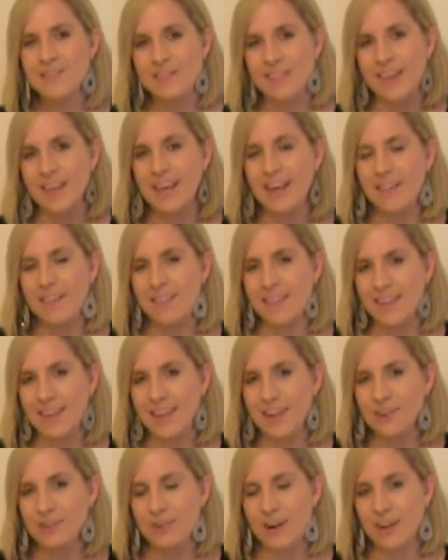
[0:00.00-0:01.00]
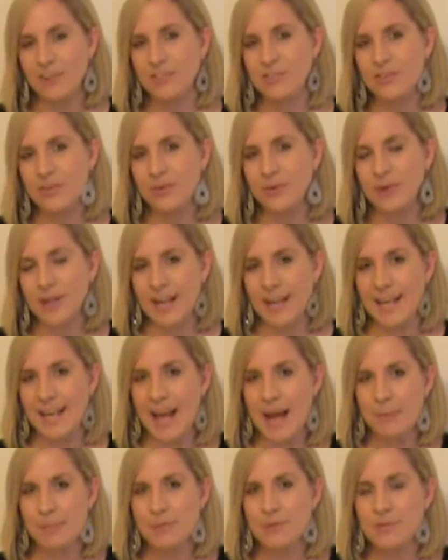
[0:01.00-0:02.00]
So they get the crushed
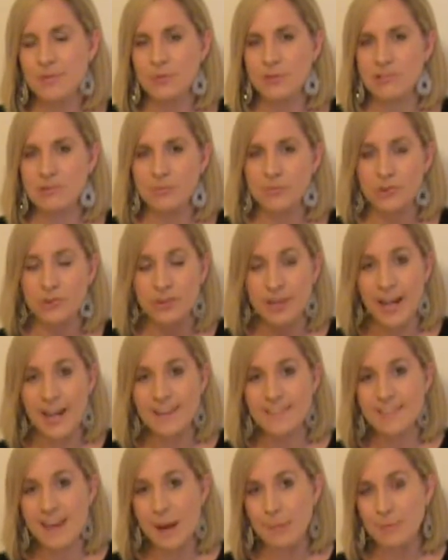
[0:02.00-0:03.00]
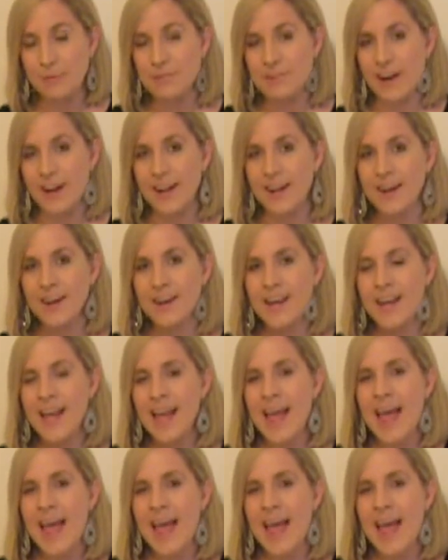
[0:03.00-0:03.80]
organic apples, which creates apple cider,